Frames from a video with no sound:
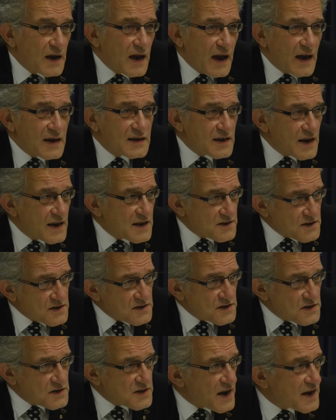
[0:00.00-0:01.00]
and later
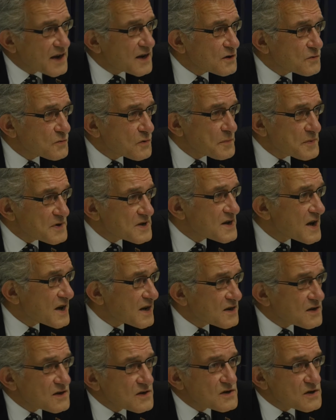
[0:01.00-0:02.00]
today it will be
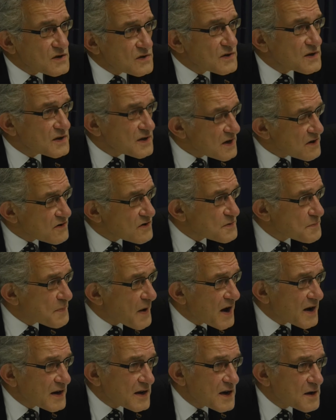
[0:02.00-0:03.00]
taken to the nearest
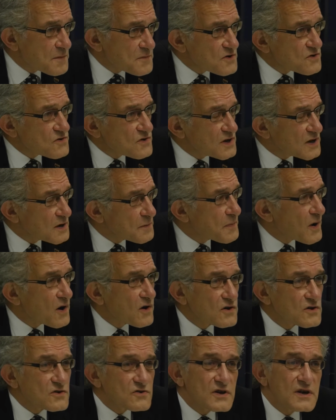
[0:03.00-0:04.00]
biochemistry
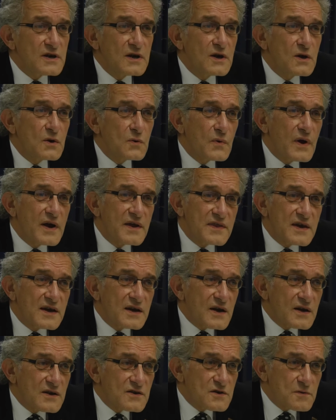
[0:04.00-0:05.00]
laboratory where they're
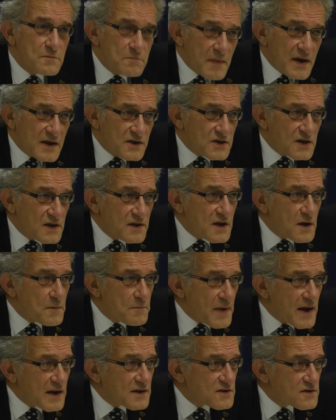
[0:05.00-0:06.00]
going to measure the
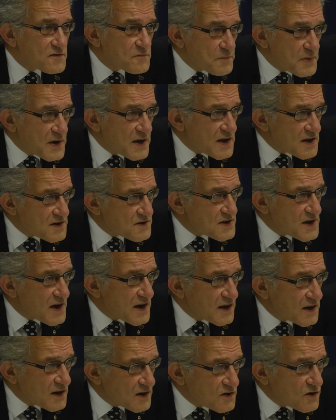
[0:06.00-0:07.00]
amount of
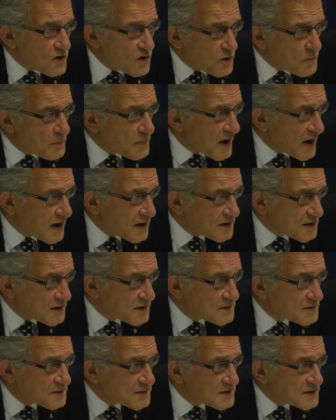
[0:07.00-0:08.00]
PSA in your blood.
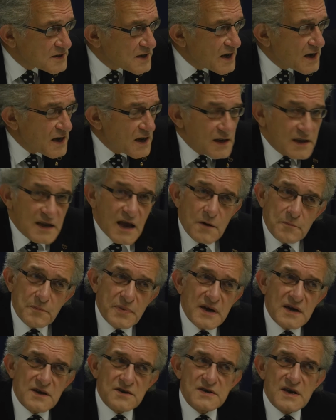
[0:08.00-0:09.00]
Now,
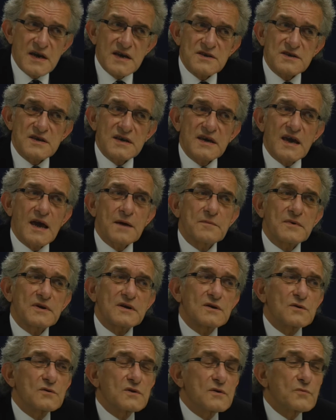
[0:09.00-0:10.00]
PSA is a
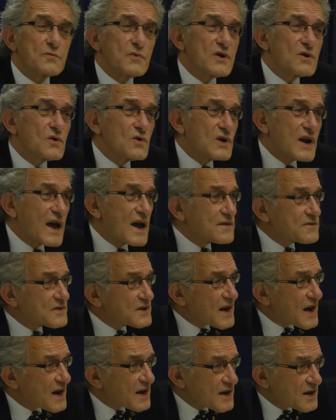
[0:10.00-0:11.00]
chemical that we all have
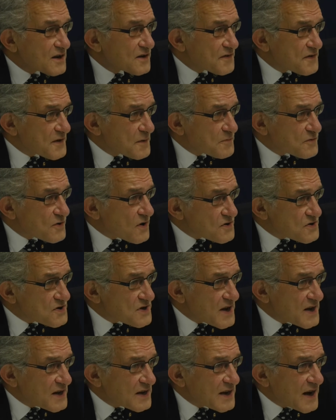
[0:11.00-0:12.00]
in our healthy
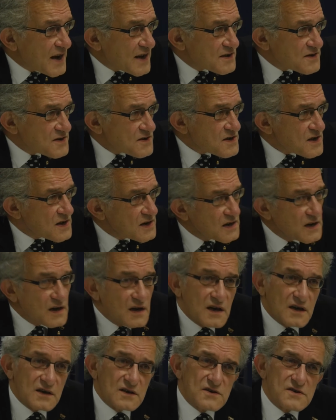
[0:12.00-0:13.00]
prostate glands,
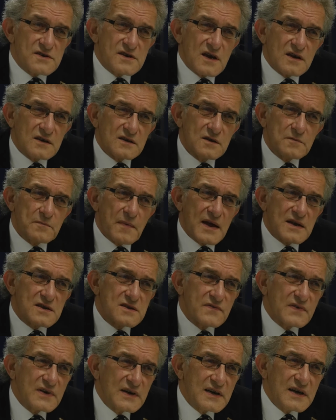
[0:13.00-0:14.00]
and a certain
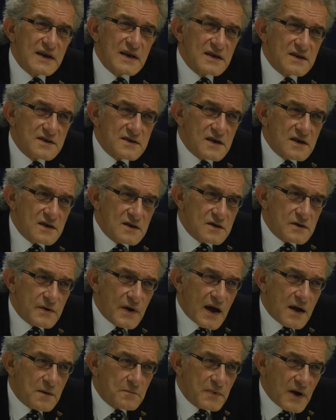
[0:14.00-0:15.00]
amount of it leaks into
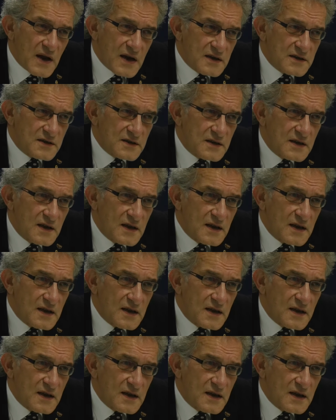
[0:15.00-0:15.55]
our blood.